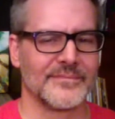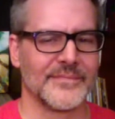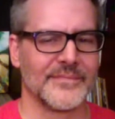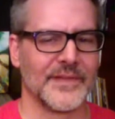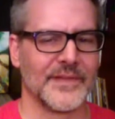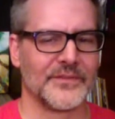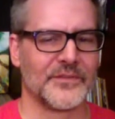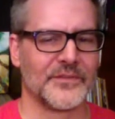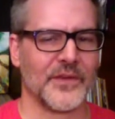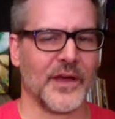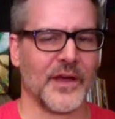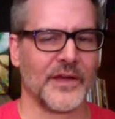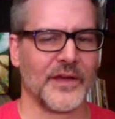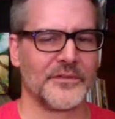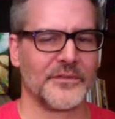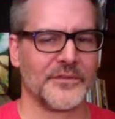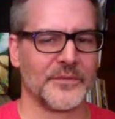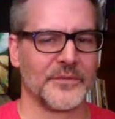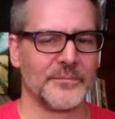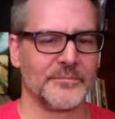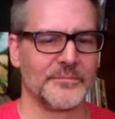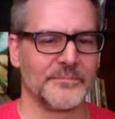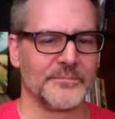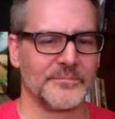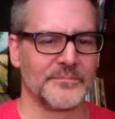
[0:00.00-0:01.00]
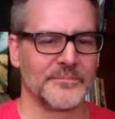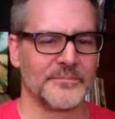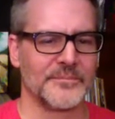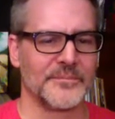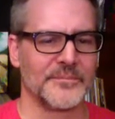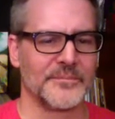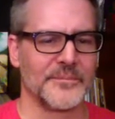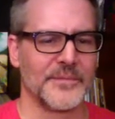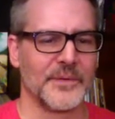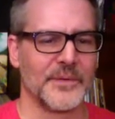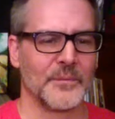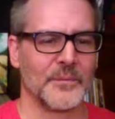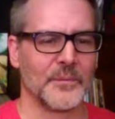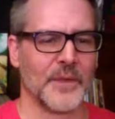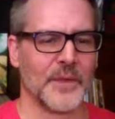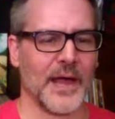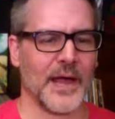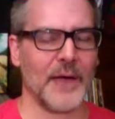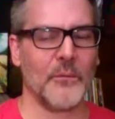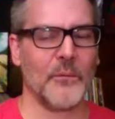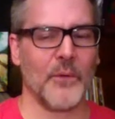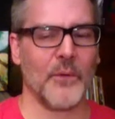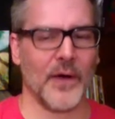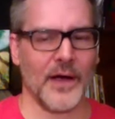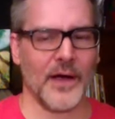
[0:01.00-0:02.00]
That's awesome.
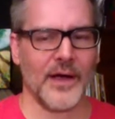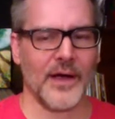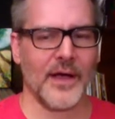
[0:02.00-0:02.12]
Yeah.